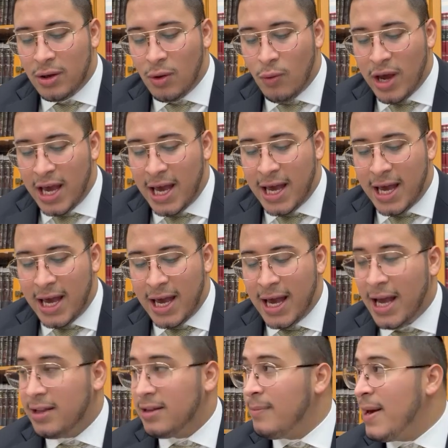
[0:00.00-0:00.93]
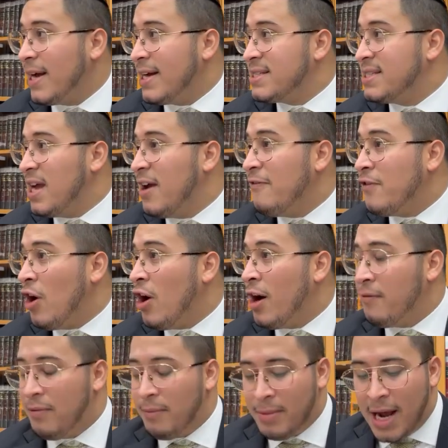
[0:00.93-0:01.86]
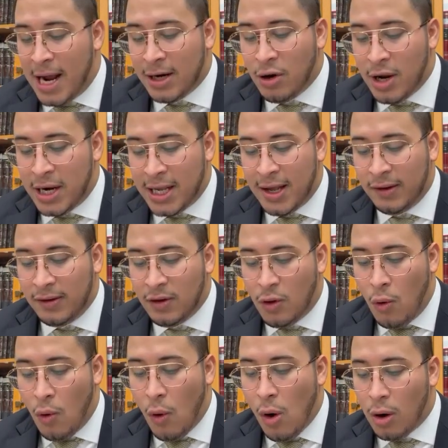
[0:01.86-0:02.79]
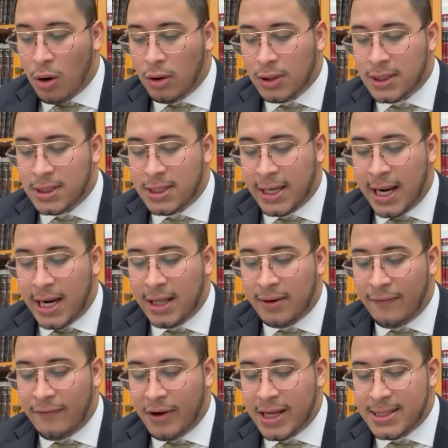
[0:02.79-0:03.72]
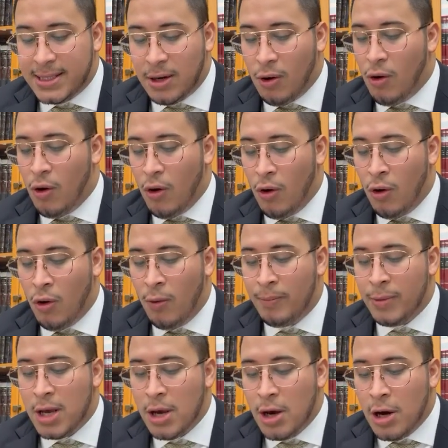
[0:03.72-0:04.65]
way to make a safeguard from not getting into quarrels, to get into fights at home,